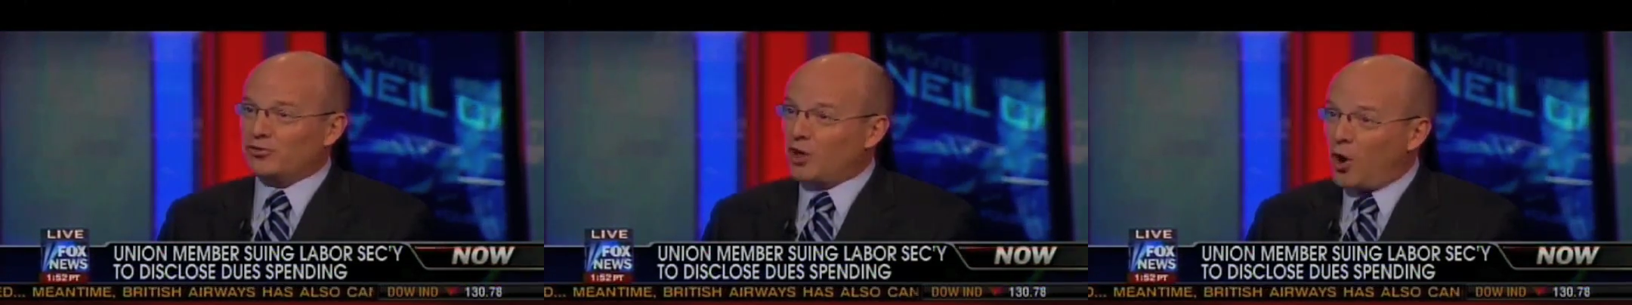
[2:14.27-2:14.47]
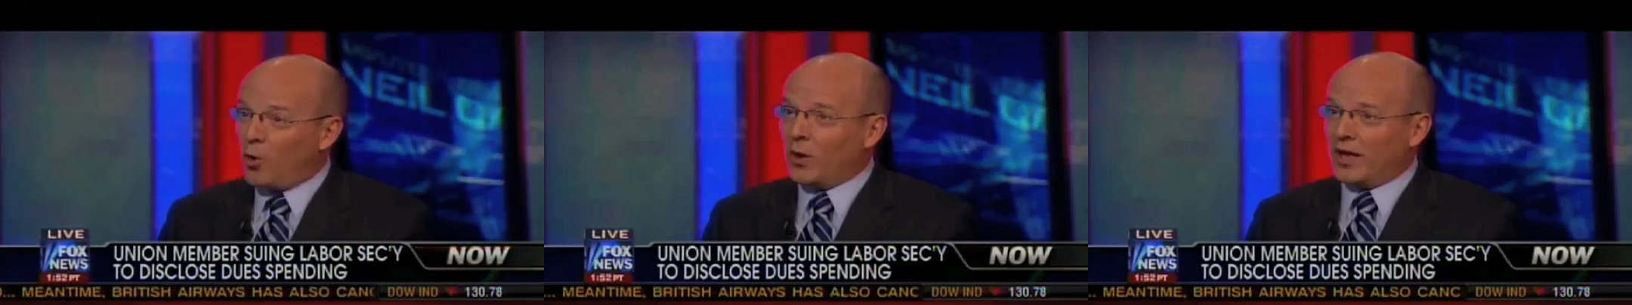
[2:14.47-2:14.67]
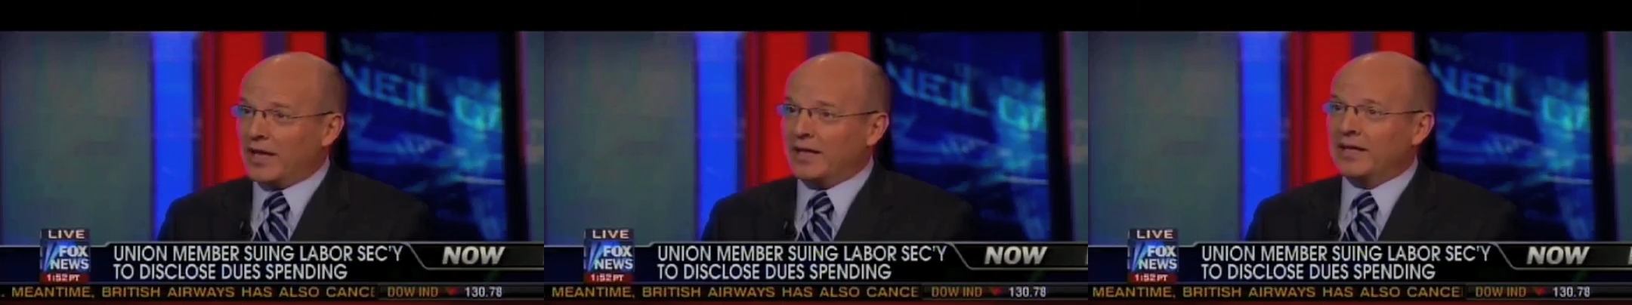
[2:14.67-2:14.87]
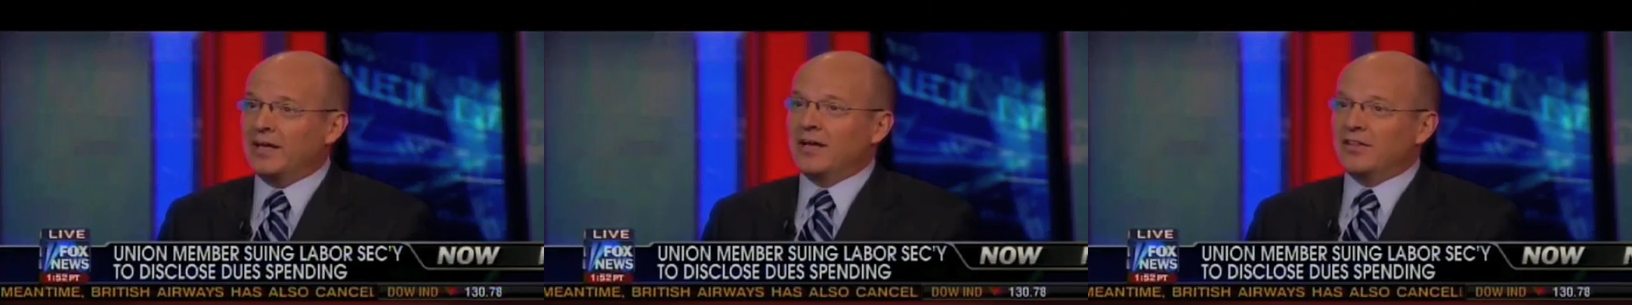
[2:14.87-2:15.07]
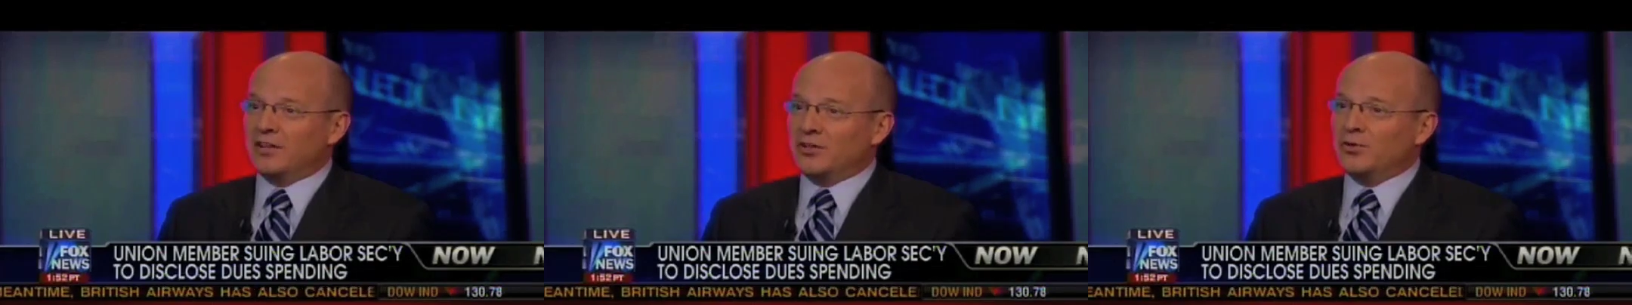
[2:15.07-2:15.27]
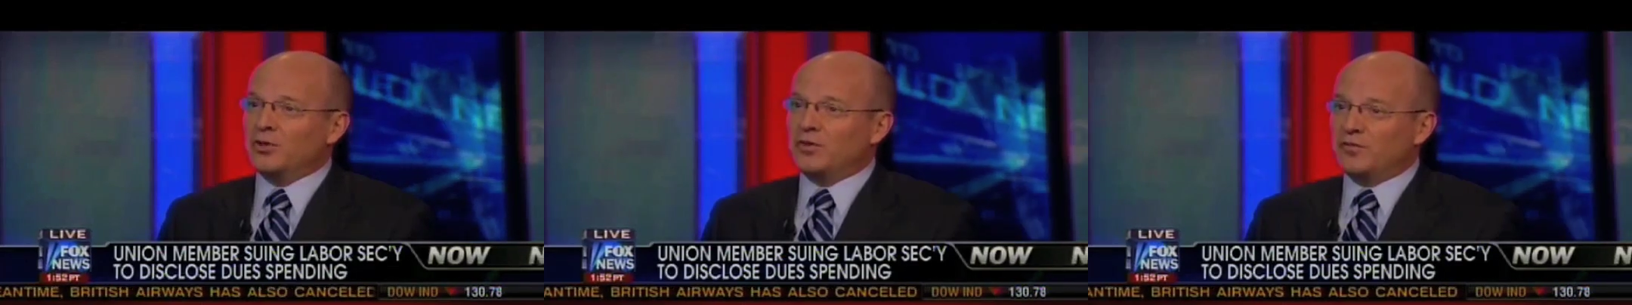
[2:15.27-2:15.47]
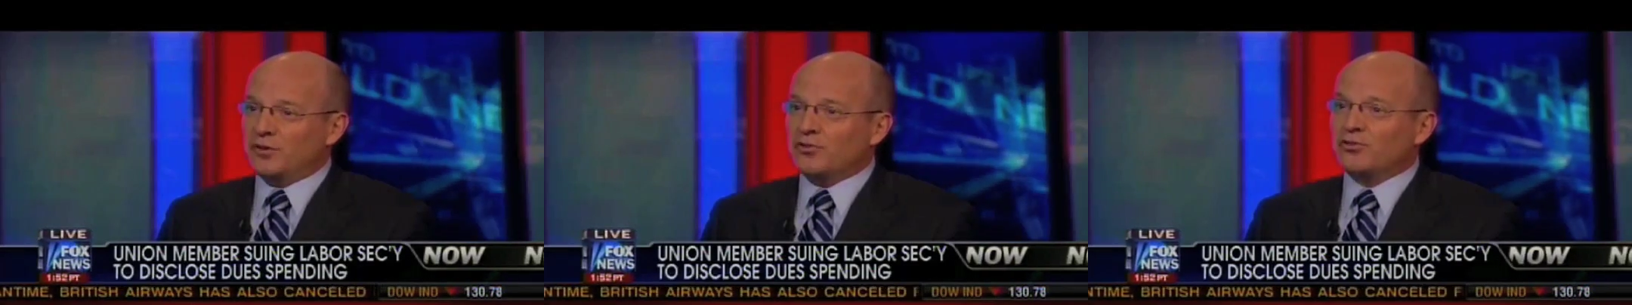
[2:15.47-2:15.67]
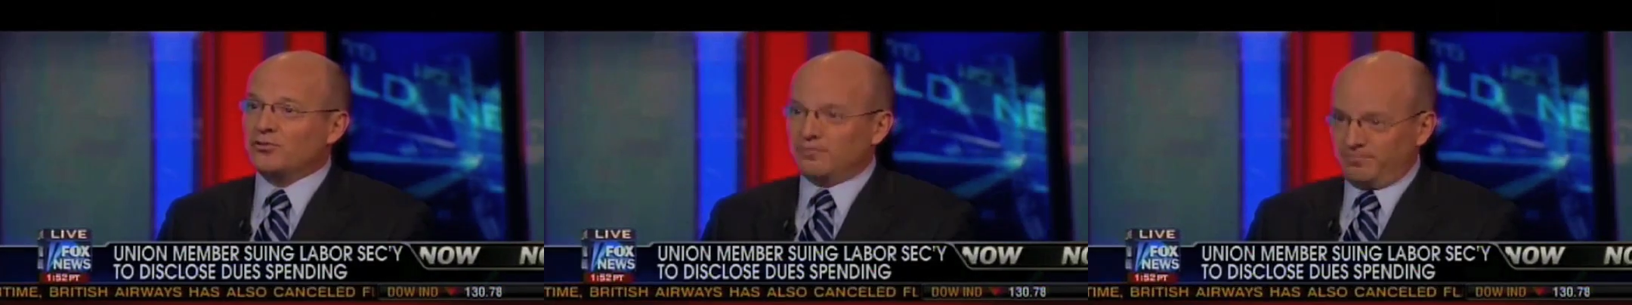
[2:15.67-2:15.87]
knowing that union
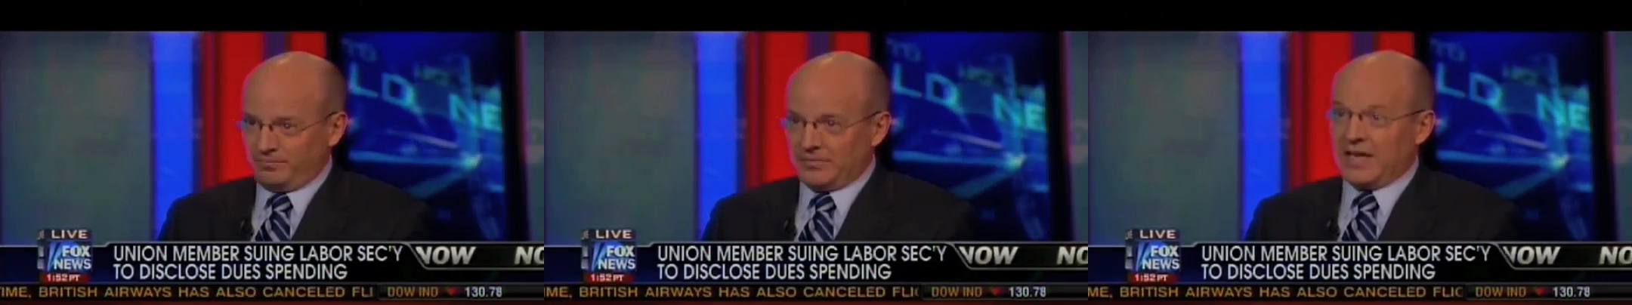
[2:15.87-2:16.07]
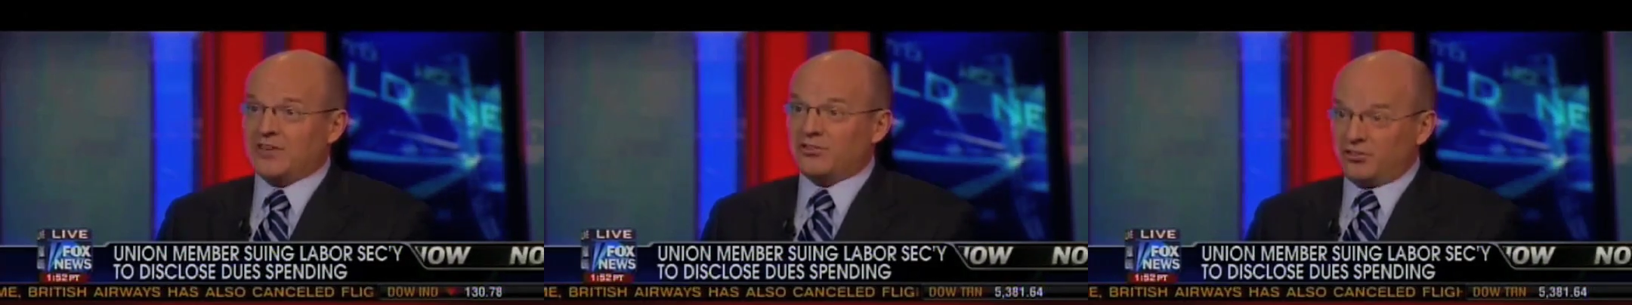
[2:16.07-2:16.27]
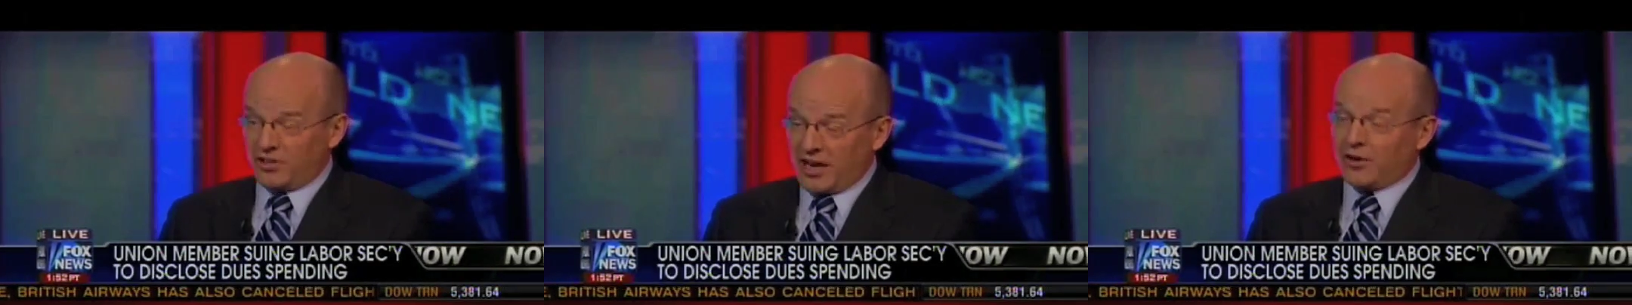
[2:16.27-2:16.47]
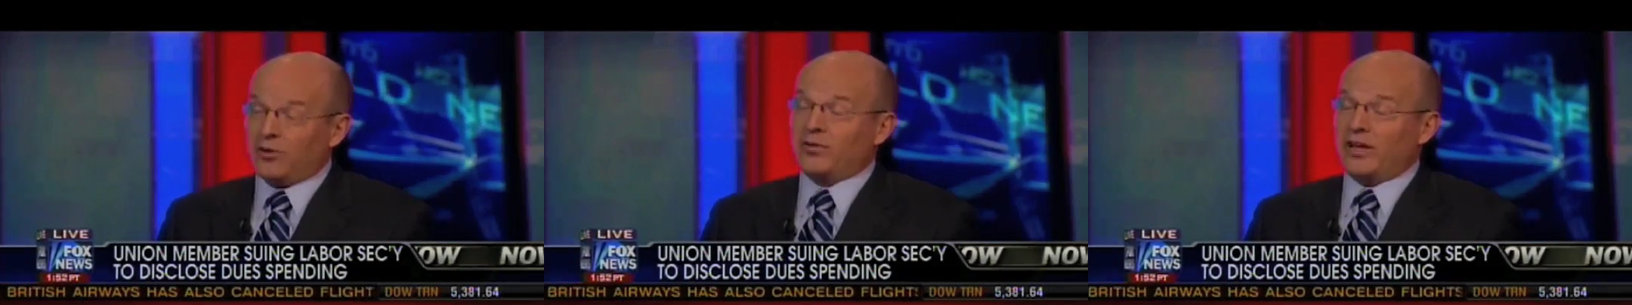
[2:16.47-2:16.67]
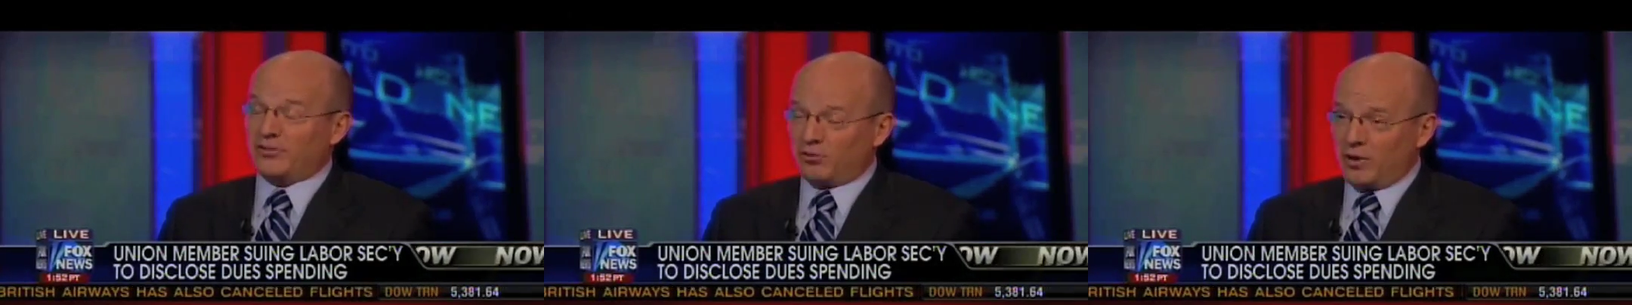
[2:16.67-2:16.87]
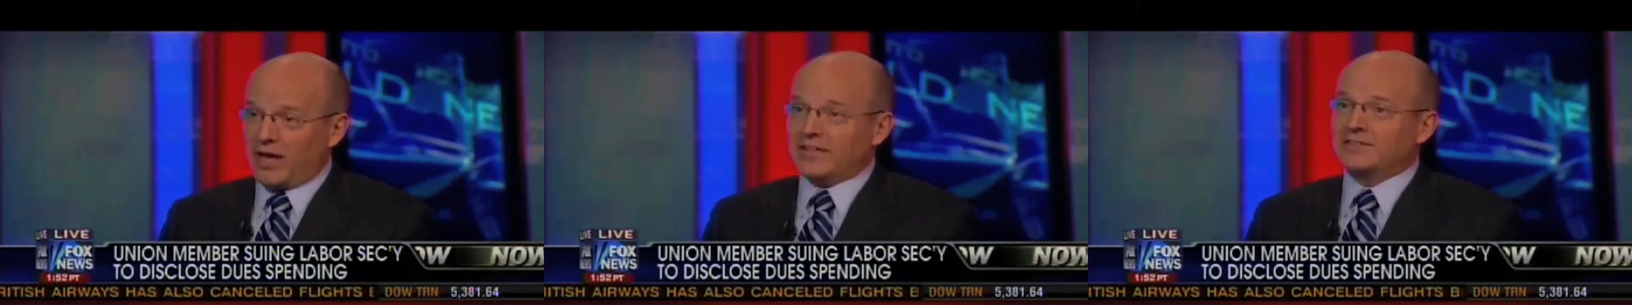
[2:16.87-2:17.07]
officials... As a senator, that's right.